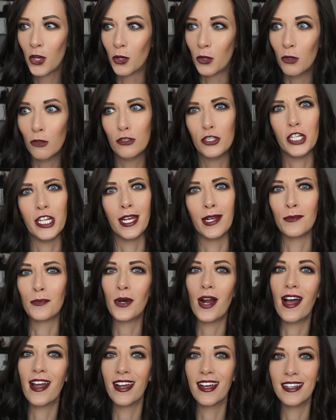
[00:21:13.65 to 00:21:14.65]
Gucci and
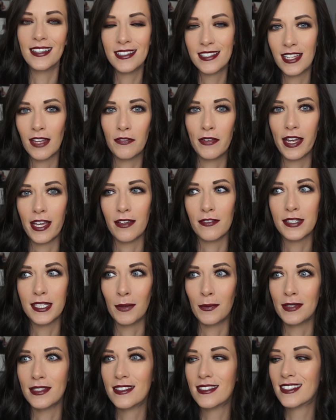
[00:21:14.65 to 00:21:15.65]
Prada and stuff, like if
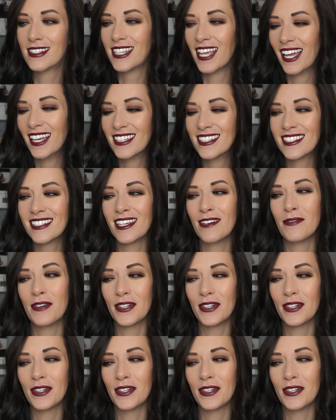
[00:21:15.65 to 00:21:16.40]
someone says